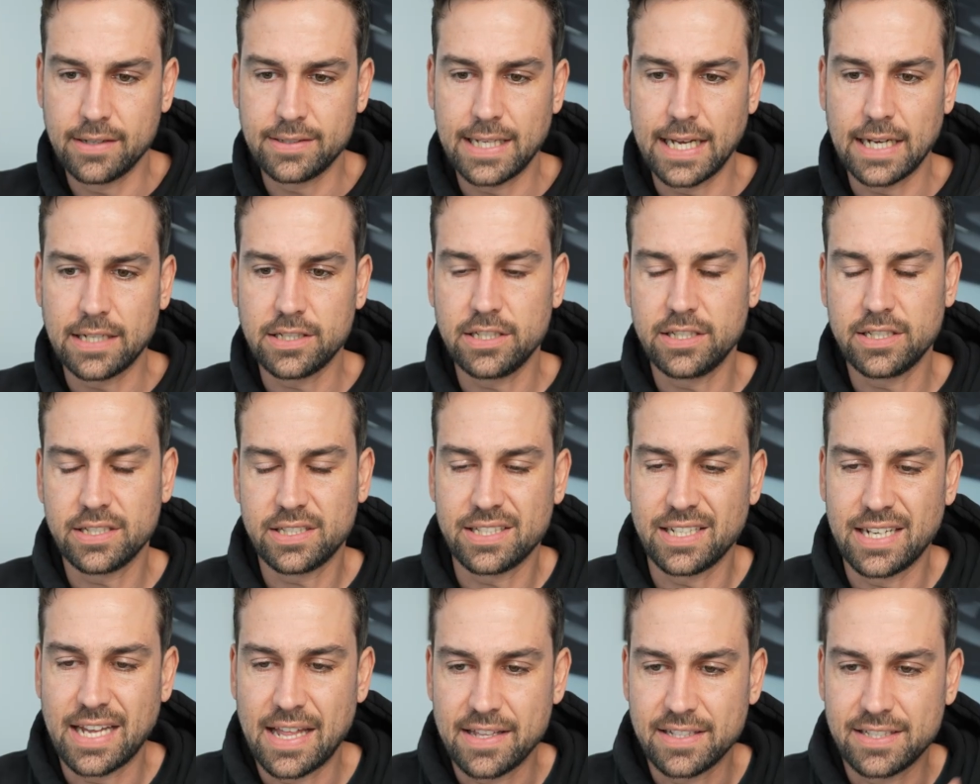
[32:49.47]
It's actually
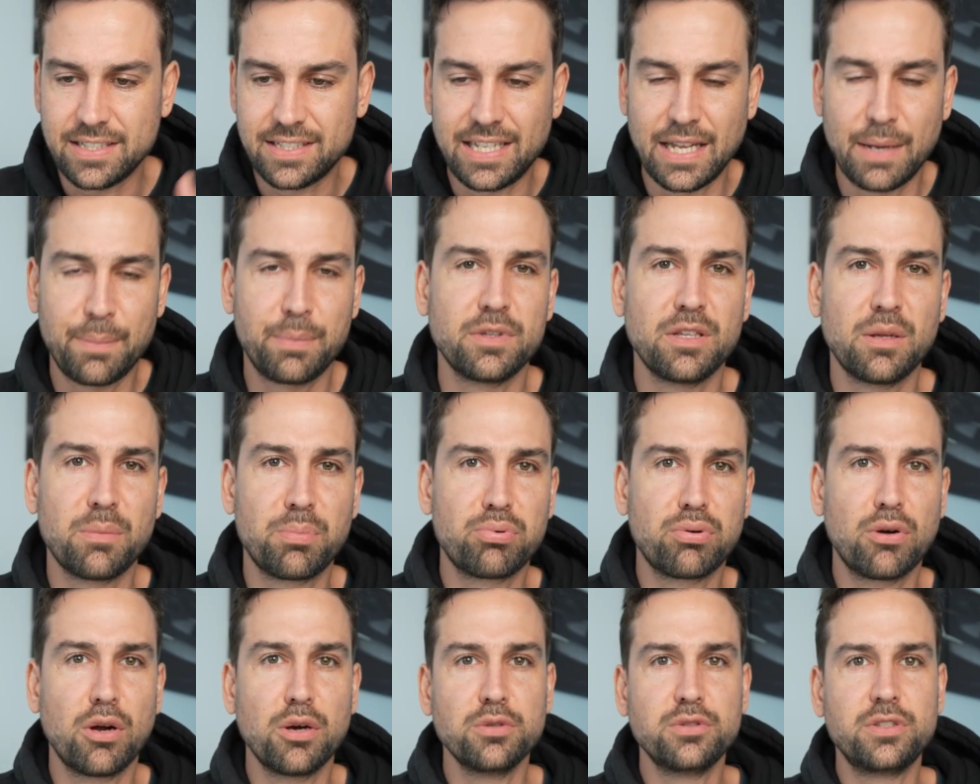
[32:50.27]
just another step in the
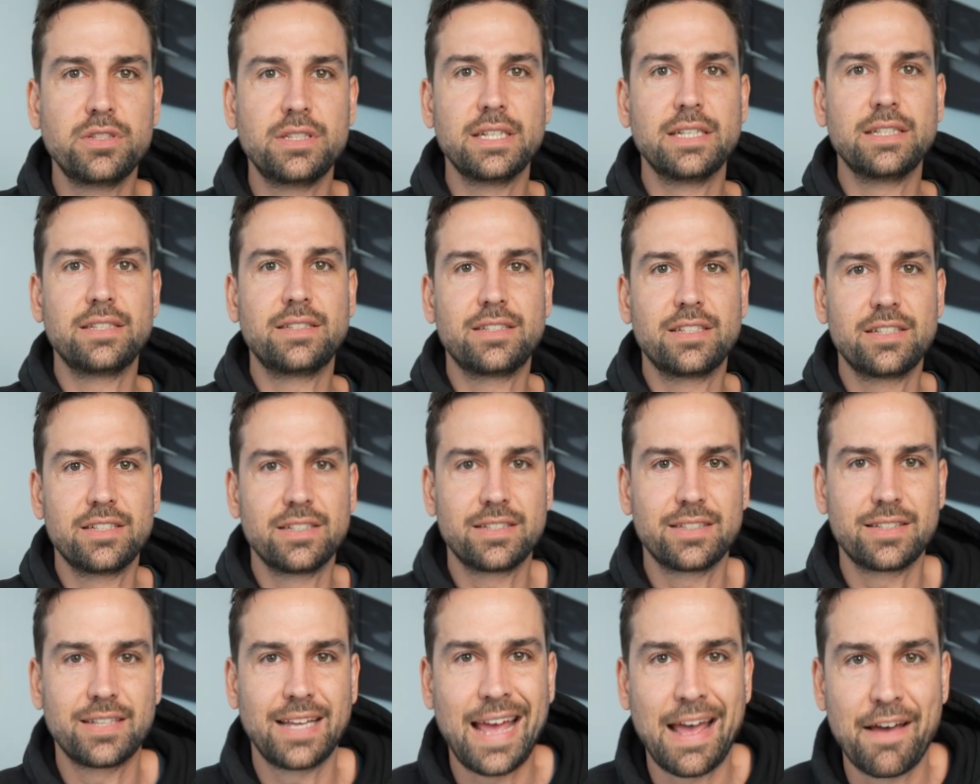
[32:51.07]
process to
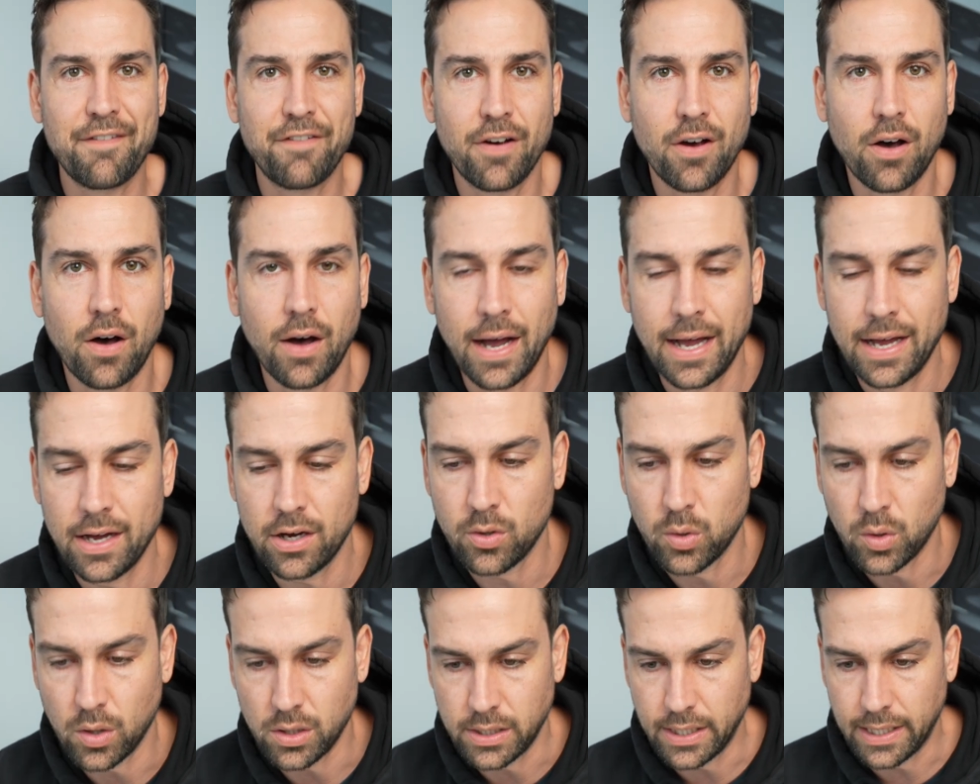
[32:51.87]
just have higher
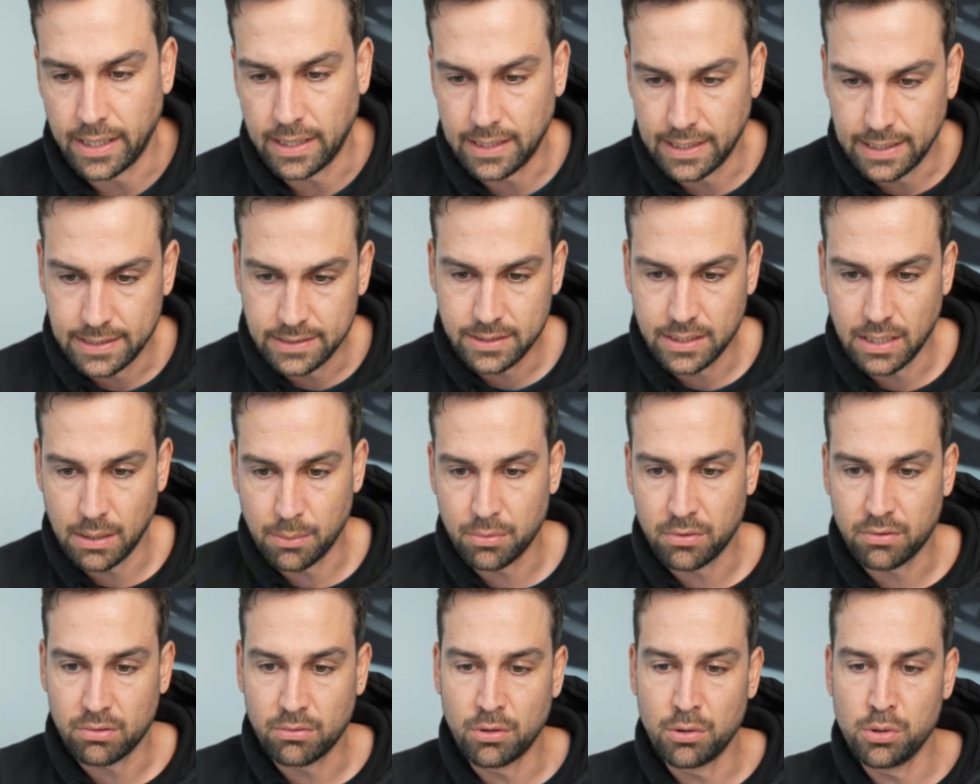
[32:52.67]
quality leads
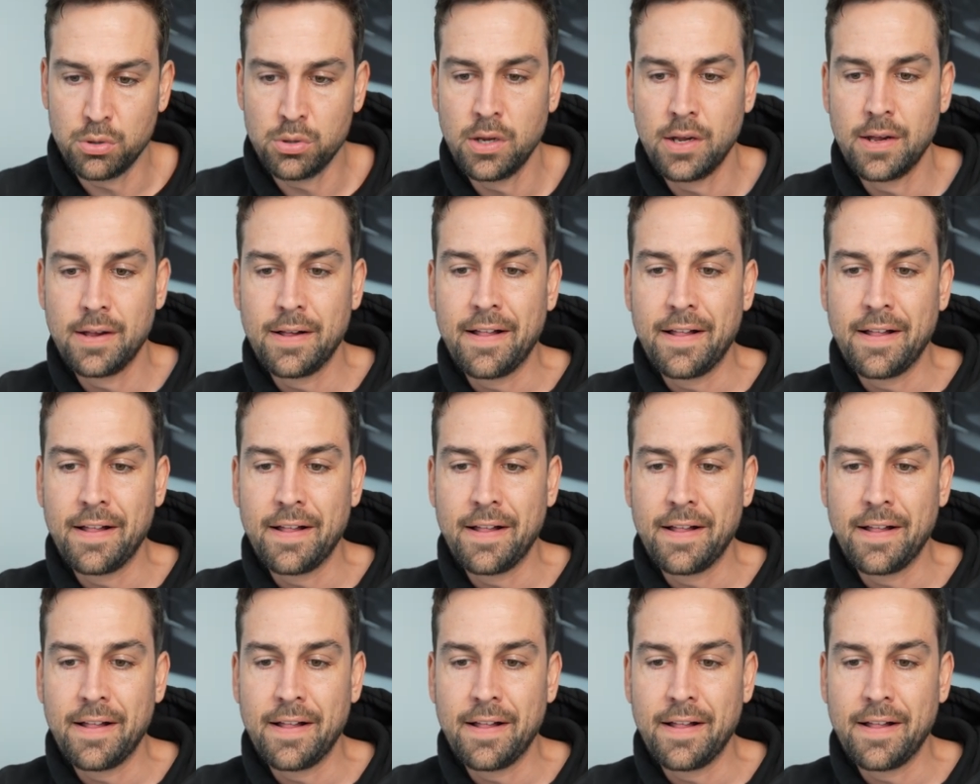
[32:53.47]
come through.